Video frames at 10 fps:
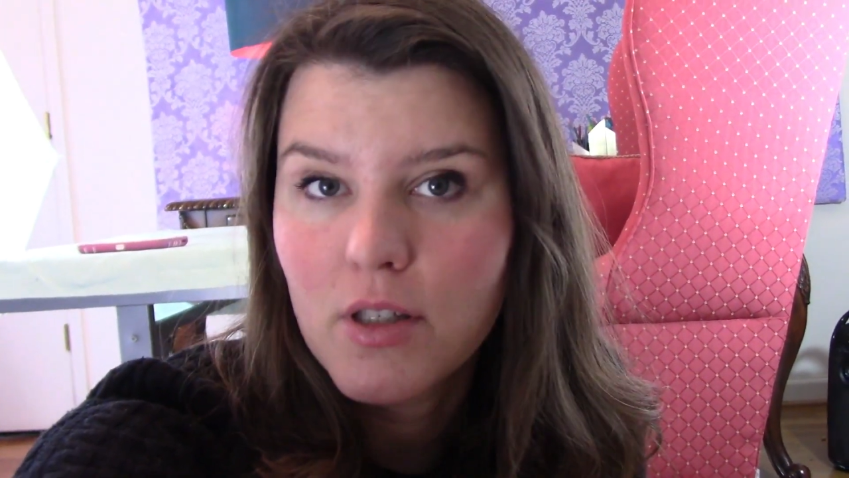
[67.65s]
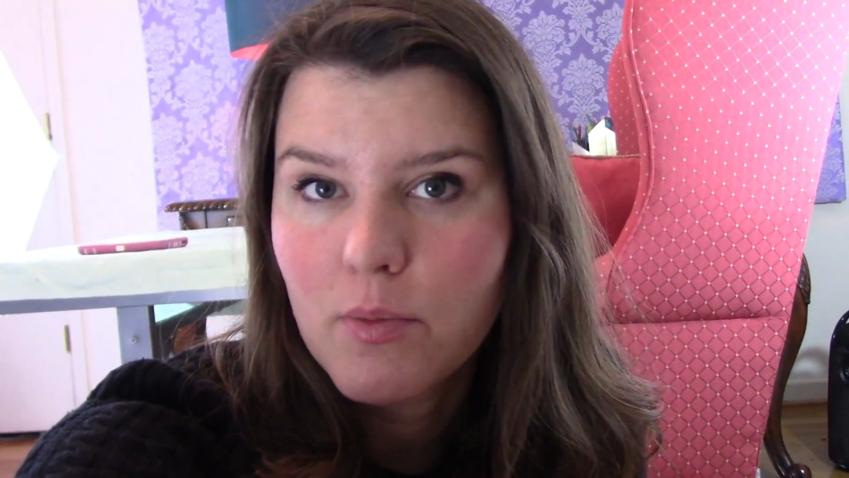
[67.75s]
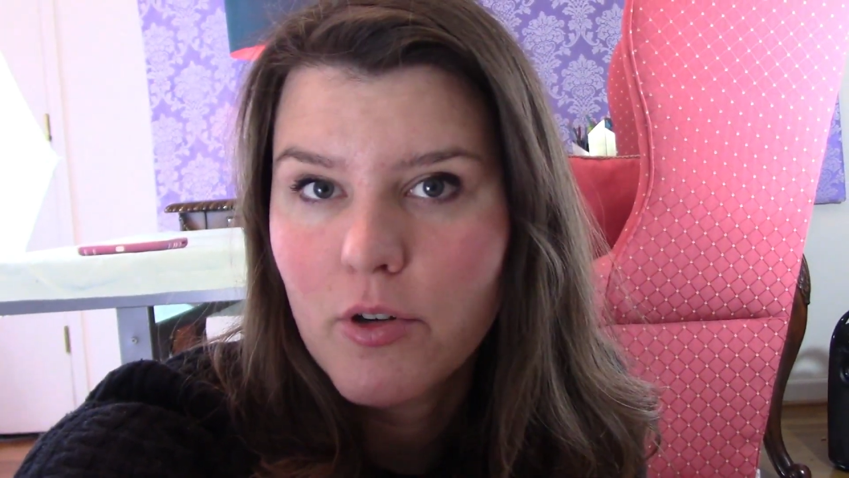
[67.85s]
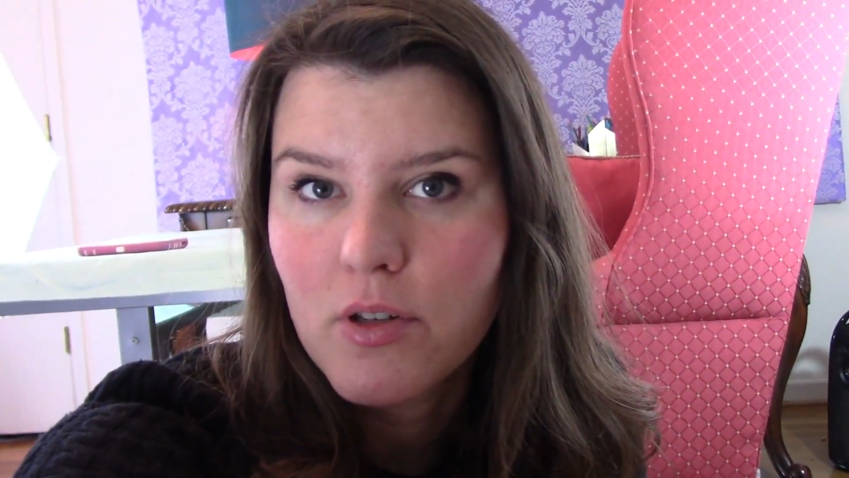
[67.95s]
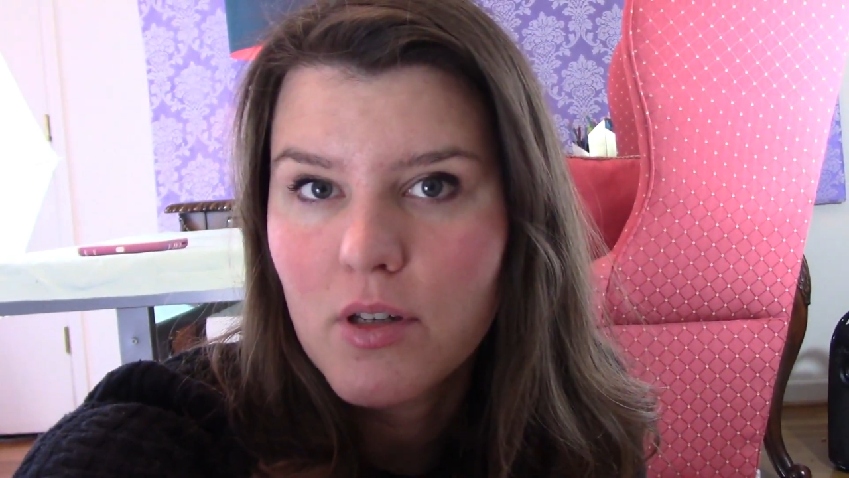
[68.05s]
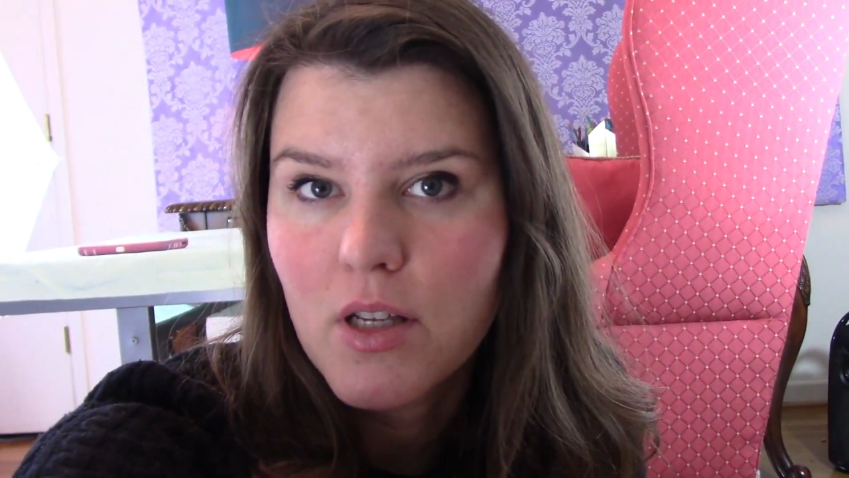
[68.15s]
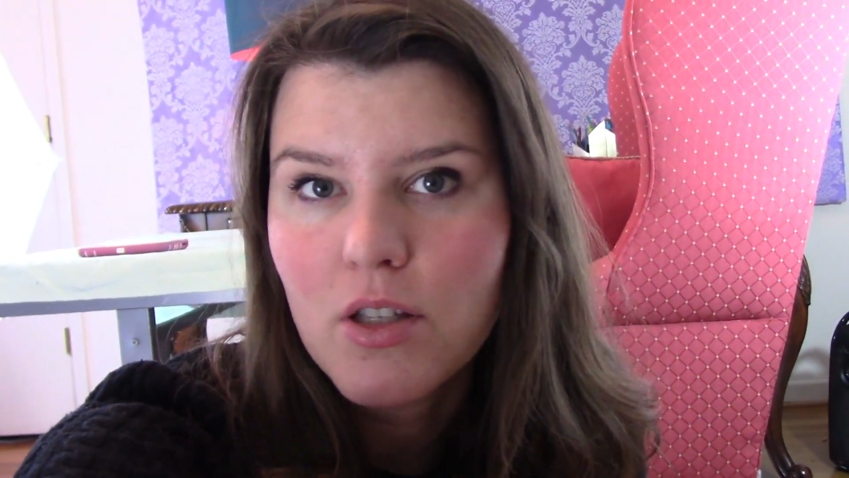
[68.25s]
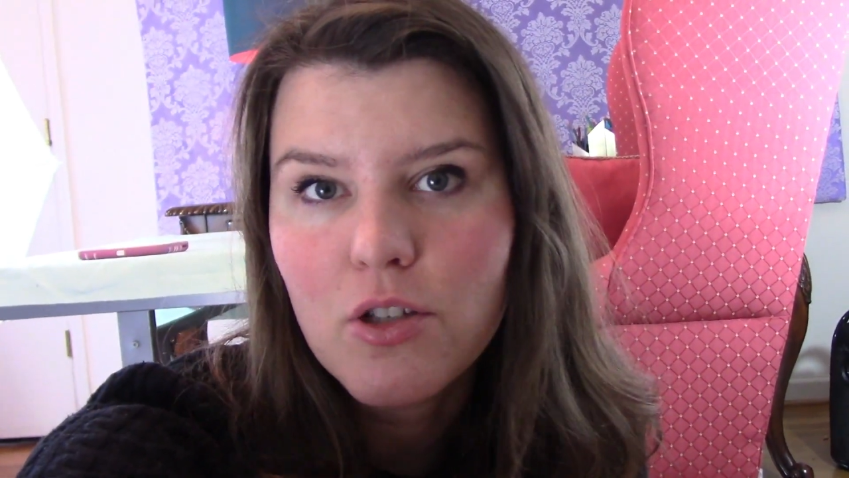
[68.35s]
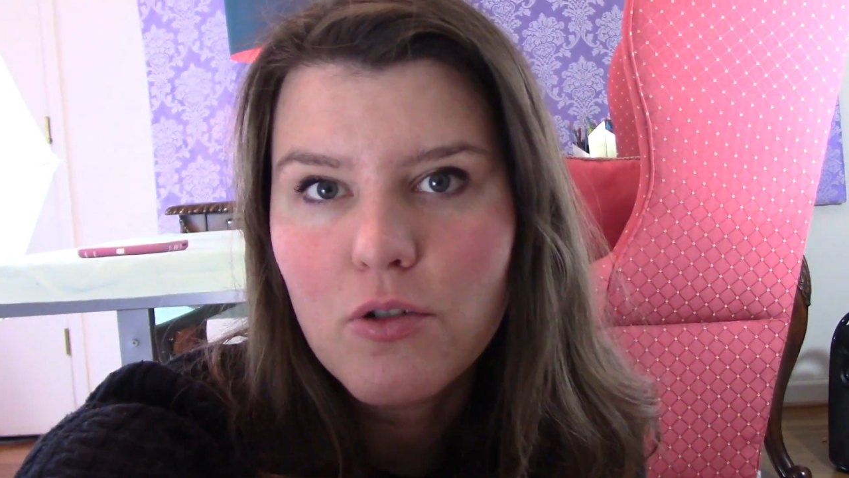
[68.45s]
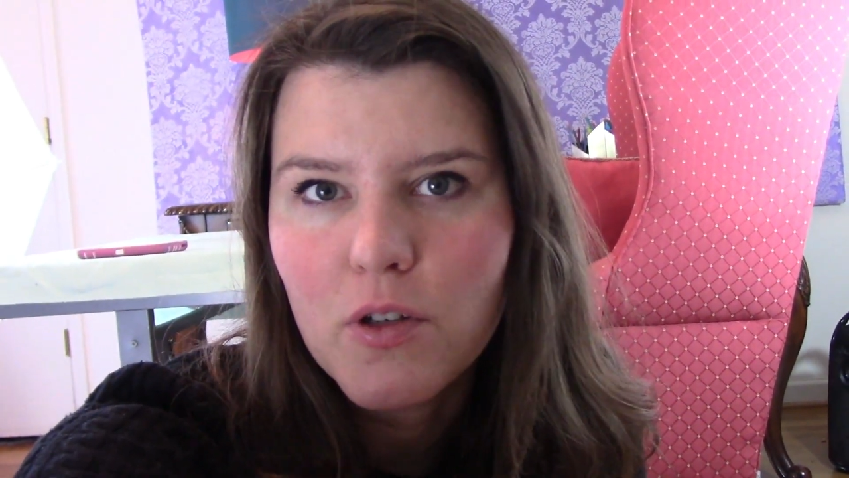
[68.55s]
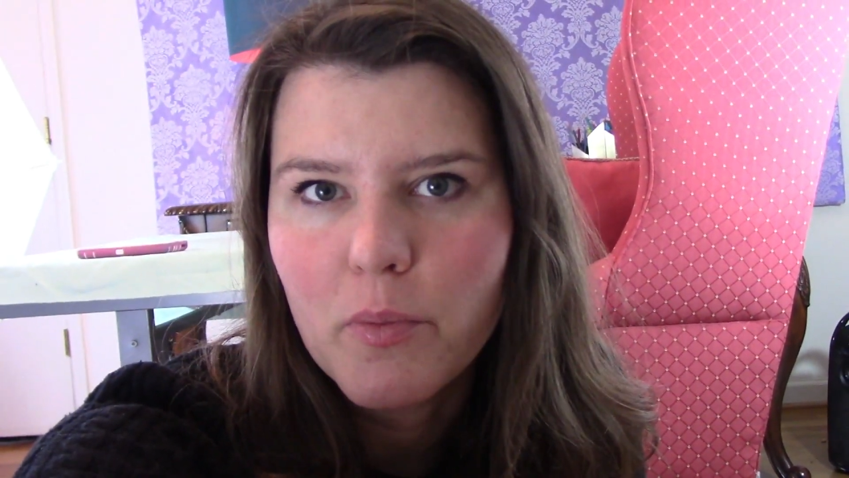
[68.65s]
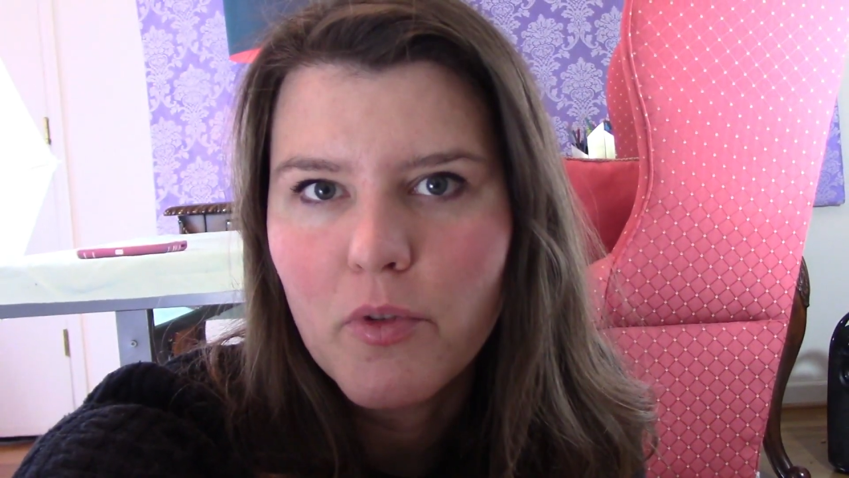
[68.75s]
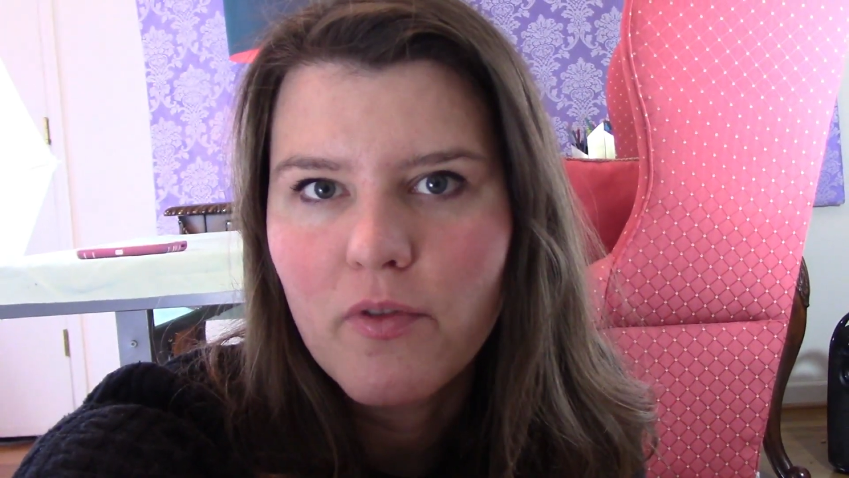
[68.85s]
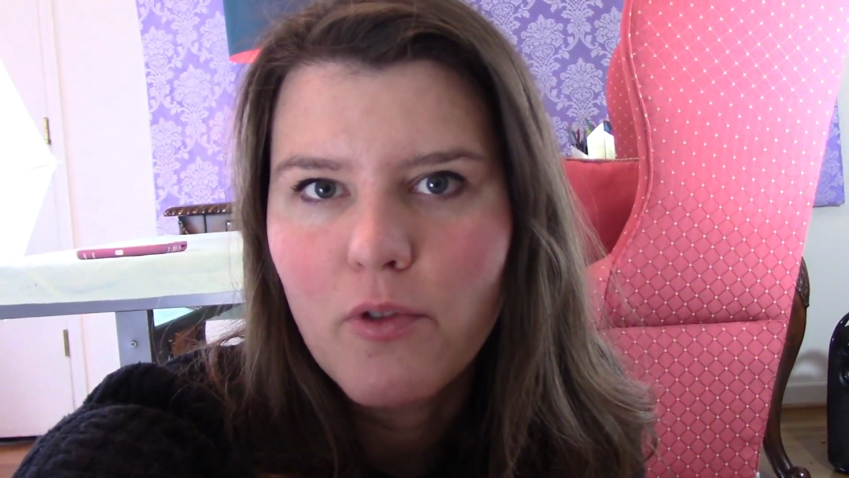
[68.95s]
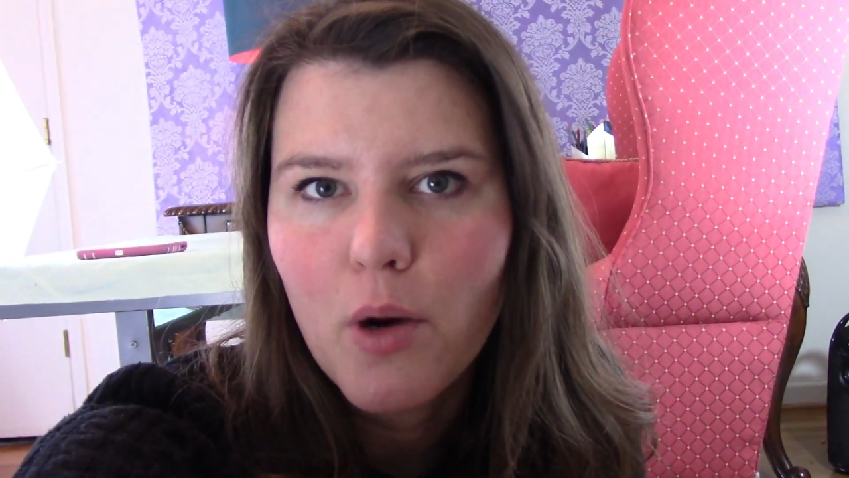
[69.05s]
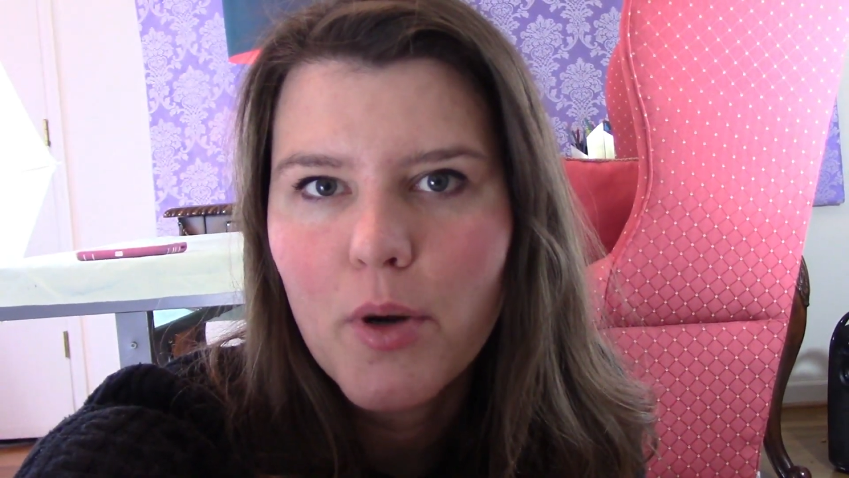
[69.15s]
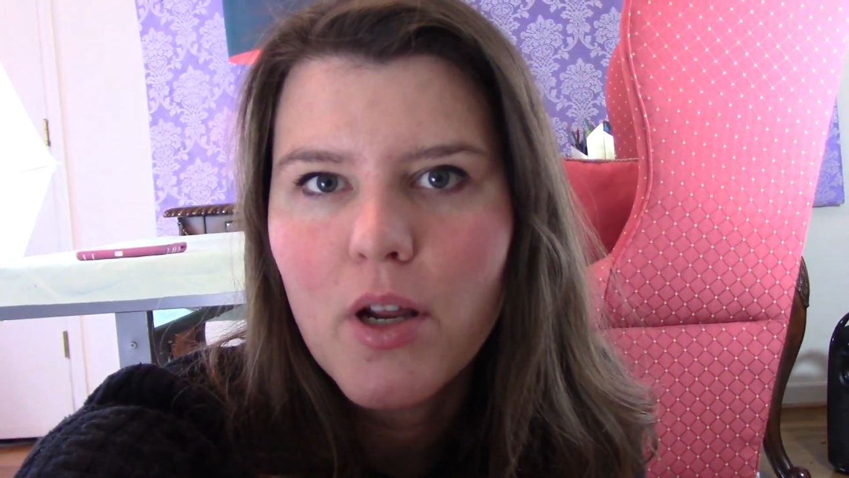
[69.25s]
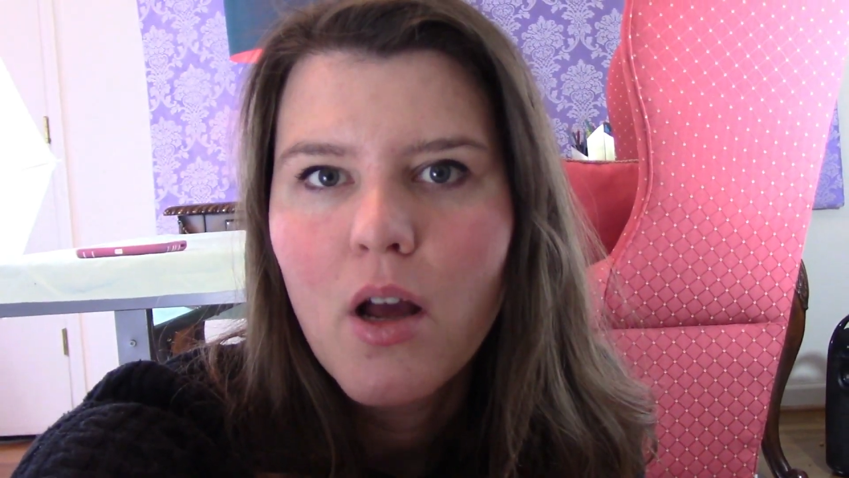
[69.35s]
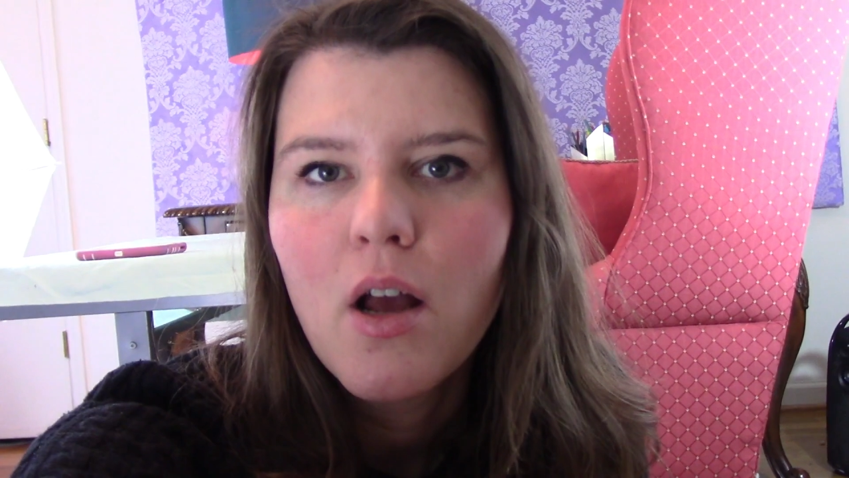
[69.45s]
this person needs to do to move forward?